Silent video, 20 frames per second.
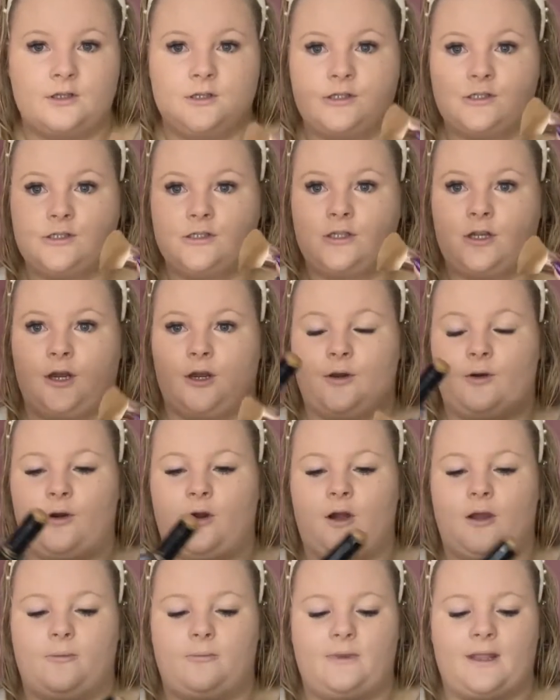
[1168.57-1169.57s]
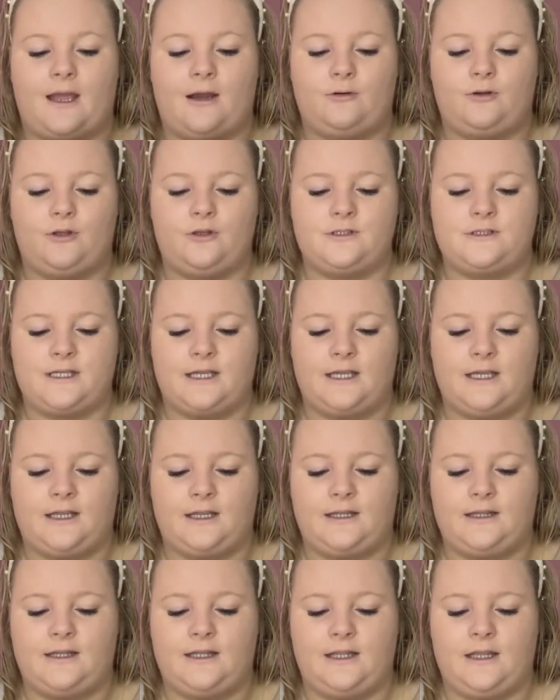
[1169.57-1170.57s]
So I'm now
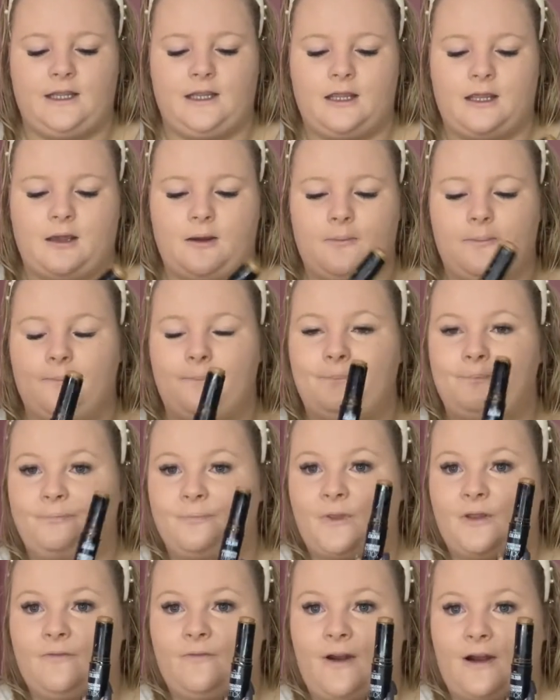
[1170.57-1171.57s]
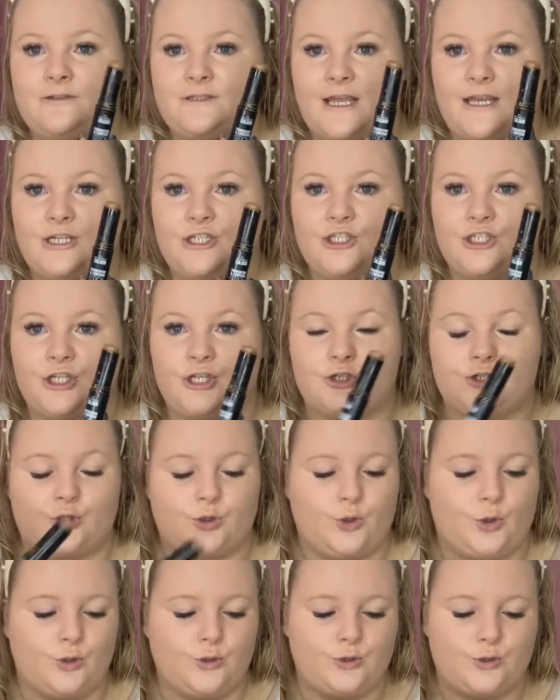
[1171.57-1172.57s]
using the foundation
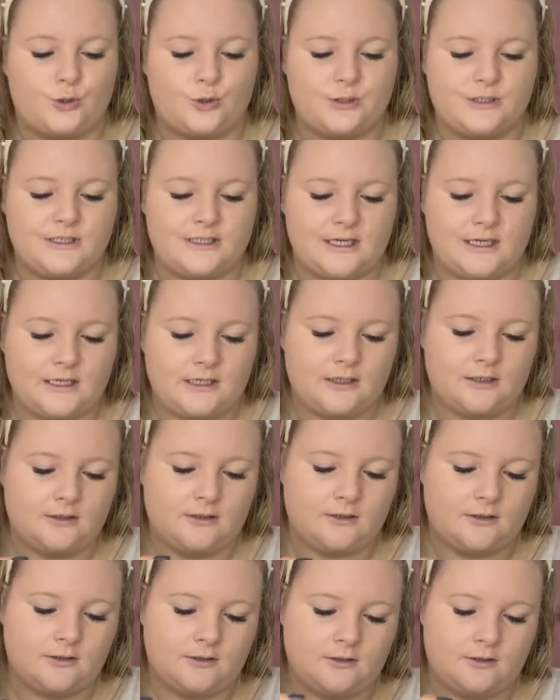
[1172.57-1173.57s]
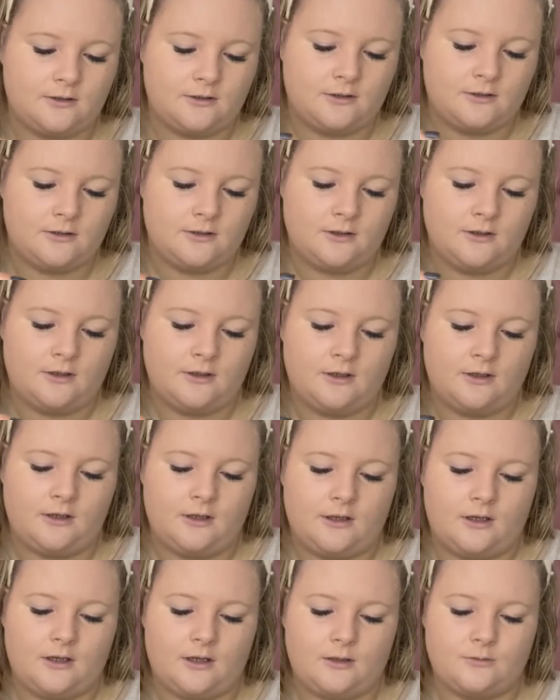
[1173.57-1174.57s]
contour stick.
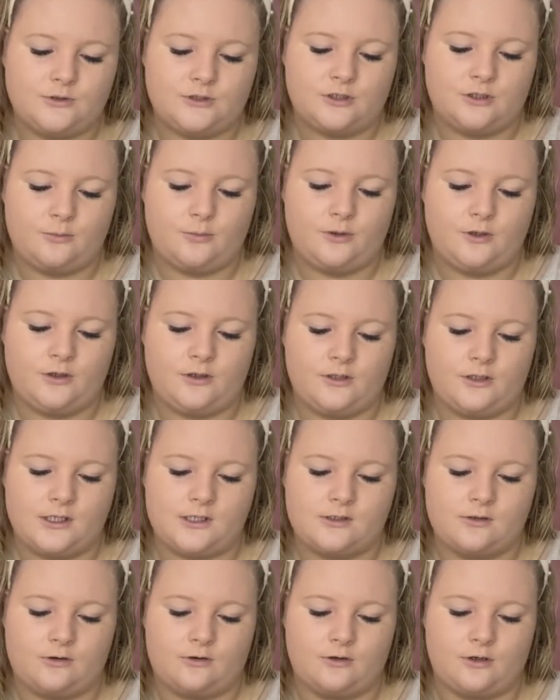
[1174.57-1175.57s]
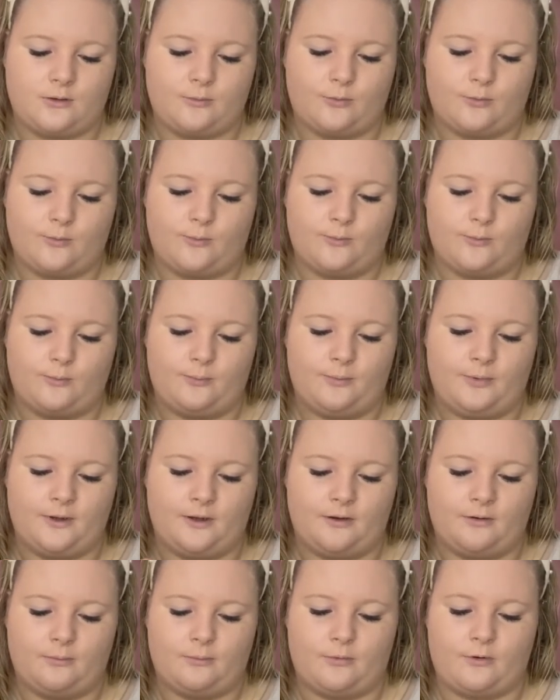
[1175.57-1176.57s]
I'm just gonna put this on a
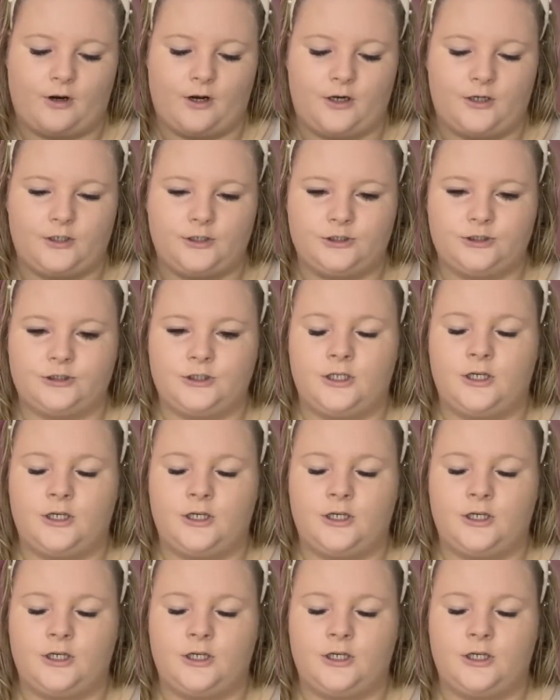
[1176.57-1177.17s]
bit brush.